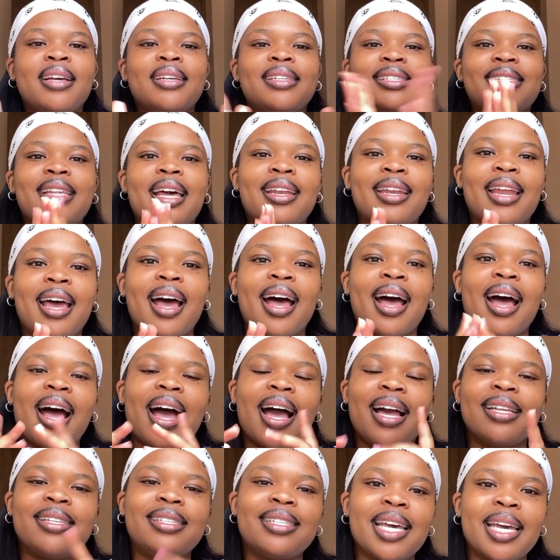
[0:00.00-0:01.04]
Sana,
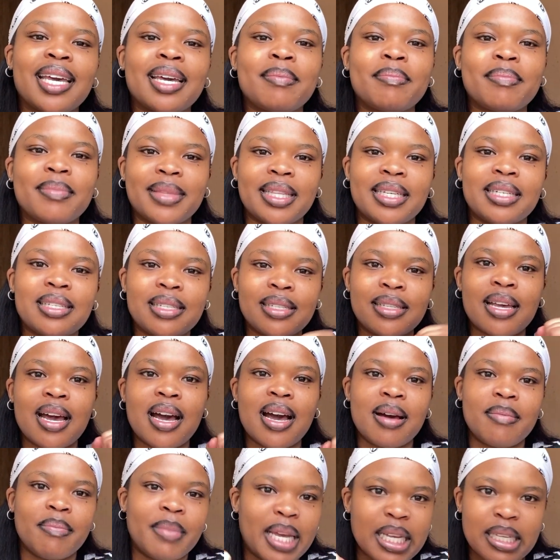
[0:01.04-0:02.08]
I take this
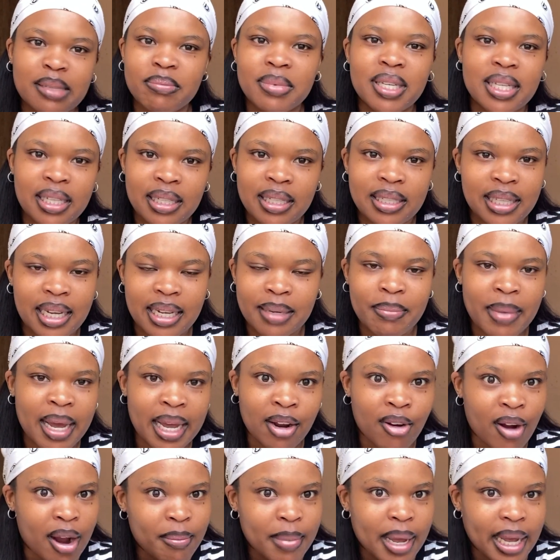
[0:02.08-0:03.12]
maize meal that my
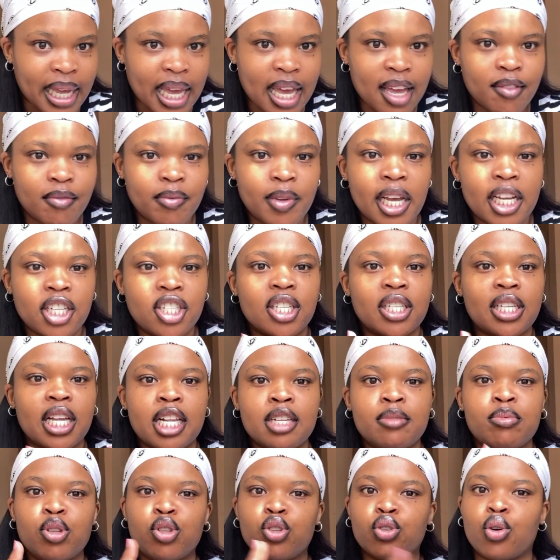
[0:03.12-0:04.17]
grandma gave me and she tells
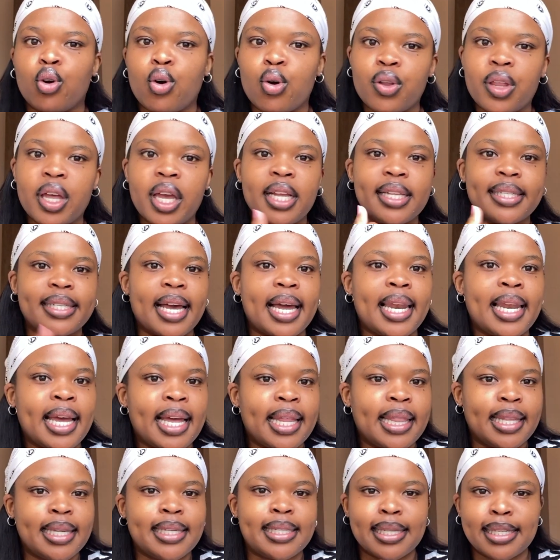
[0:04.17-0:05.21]
me to go there and tell her
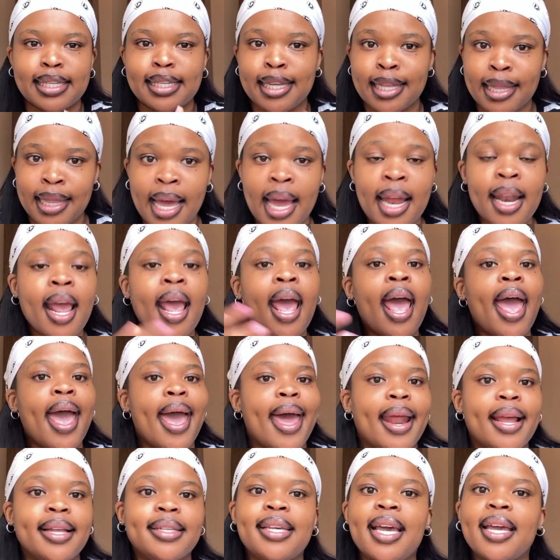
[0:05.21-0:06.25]
this, and that. And
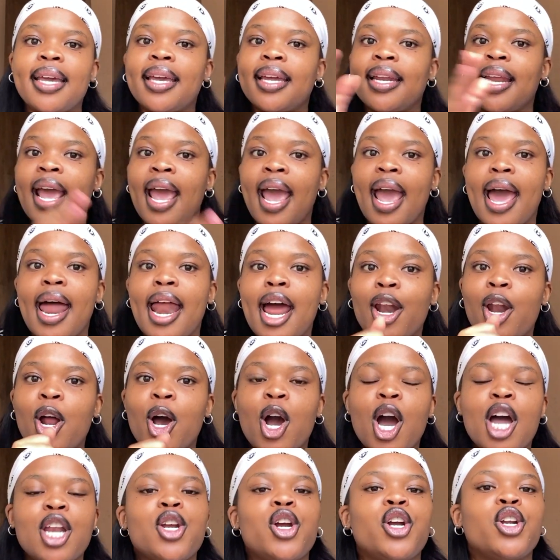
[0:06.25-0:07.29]
I take it and I knock
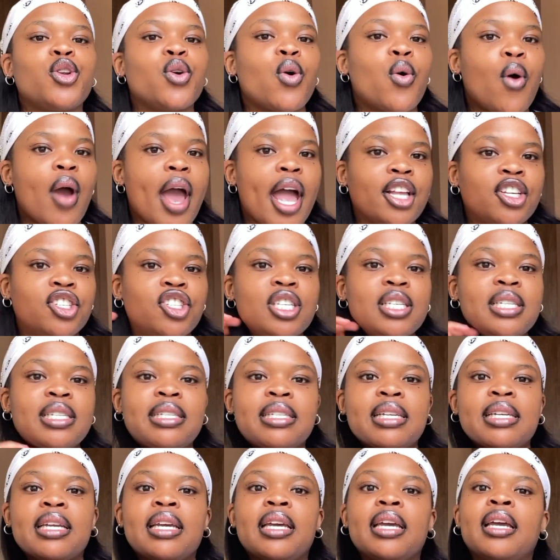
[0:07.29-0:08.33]
on her door and she's
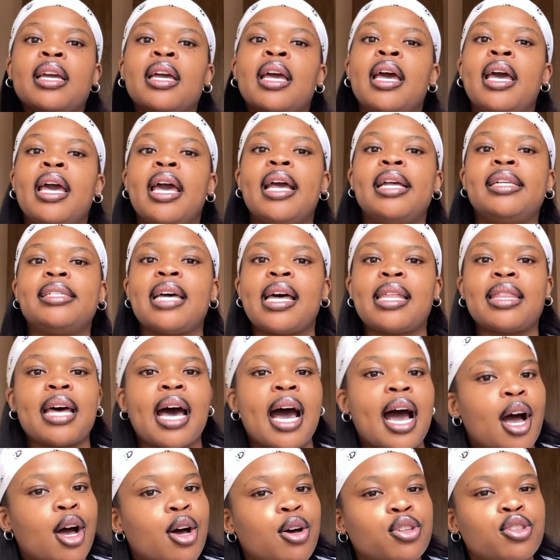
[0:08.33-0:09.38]
sitting inside the
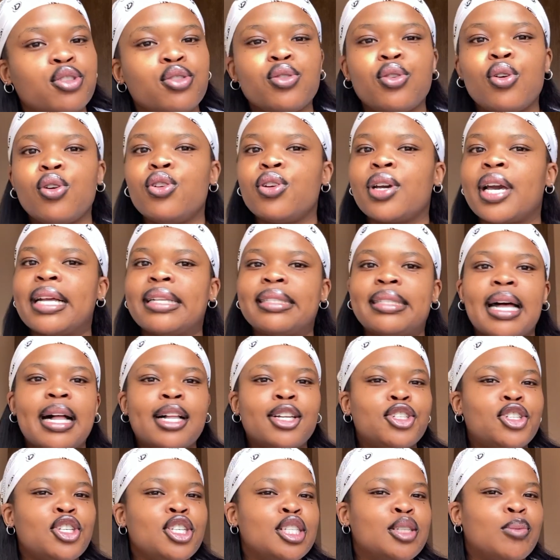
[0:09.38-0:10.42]
house. You know, you can tell
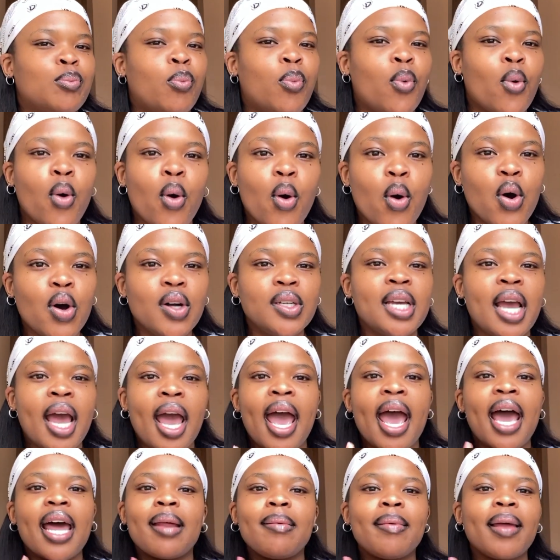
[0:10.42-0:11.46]
she's bored.
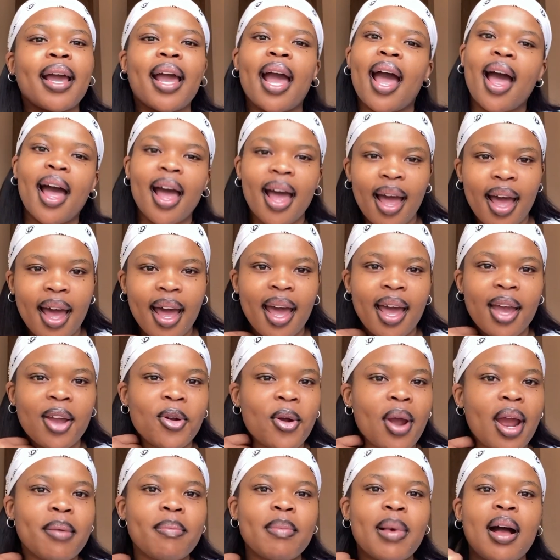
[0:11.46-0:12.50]
And I'm like, hi,
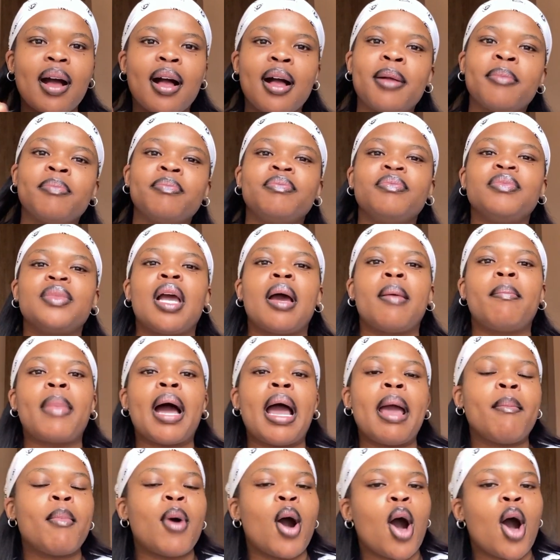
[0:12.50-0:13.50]
grandma. My